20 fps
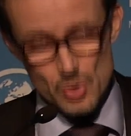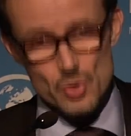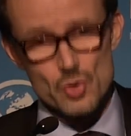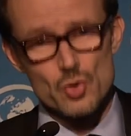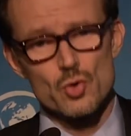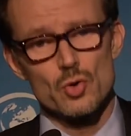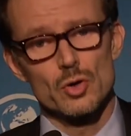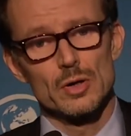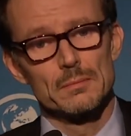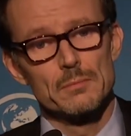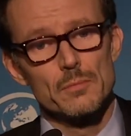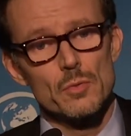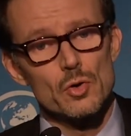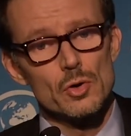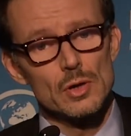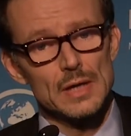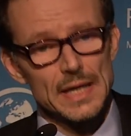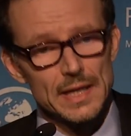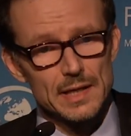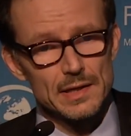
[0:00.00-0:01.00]
who are
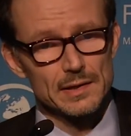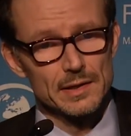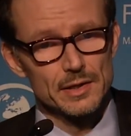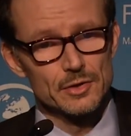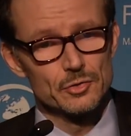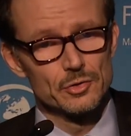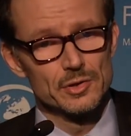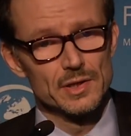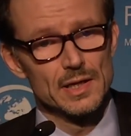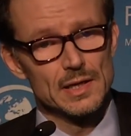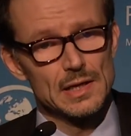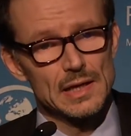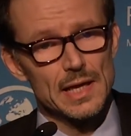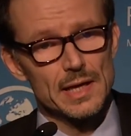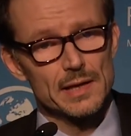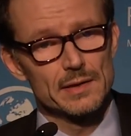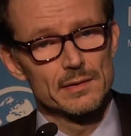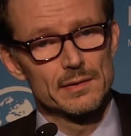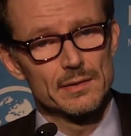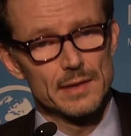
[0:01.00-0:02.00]
more likely to
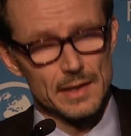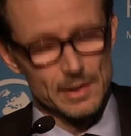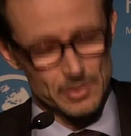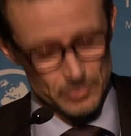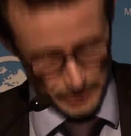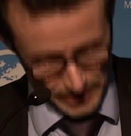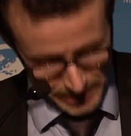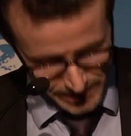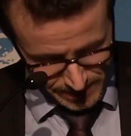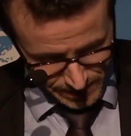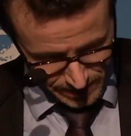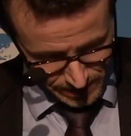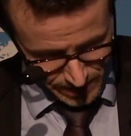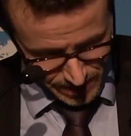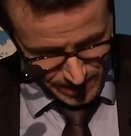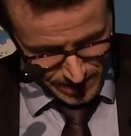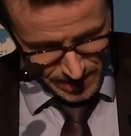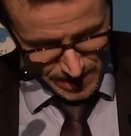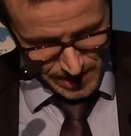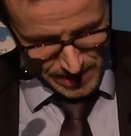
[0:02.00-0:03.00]
neglect tail risk
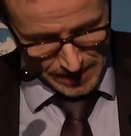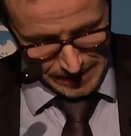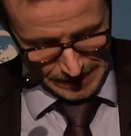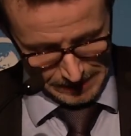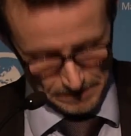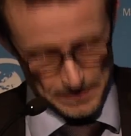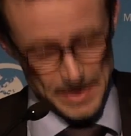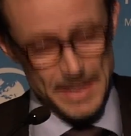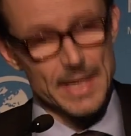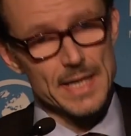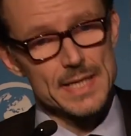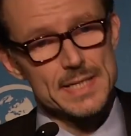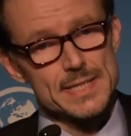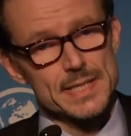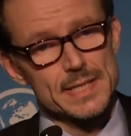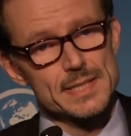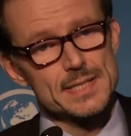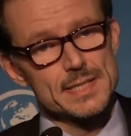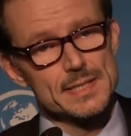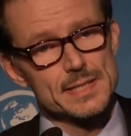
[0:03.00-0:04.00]
and buy
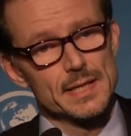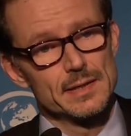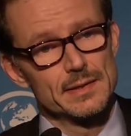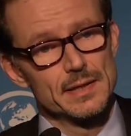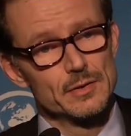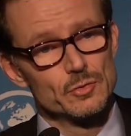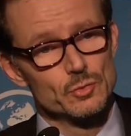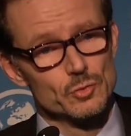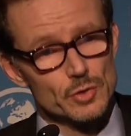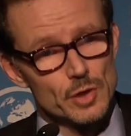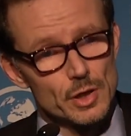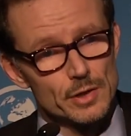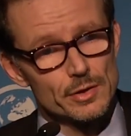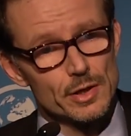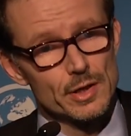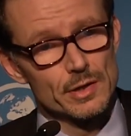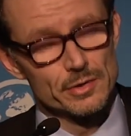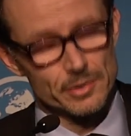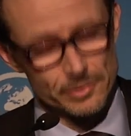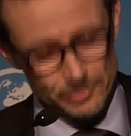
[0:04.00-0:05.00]
assets that they do not
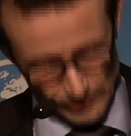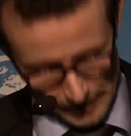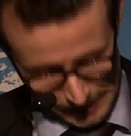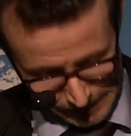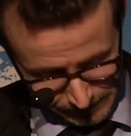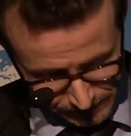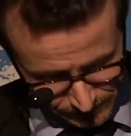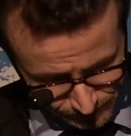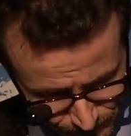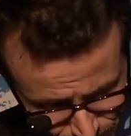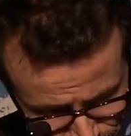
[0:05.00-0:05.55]
understand.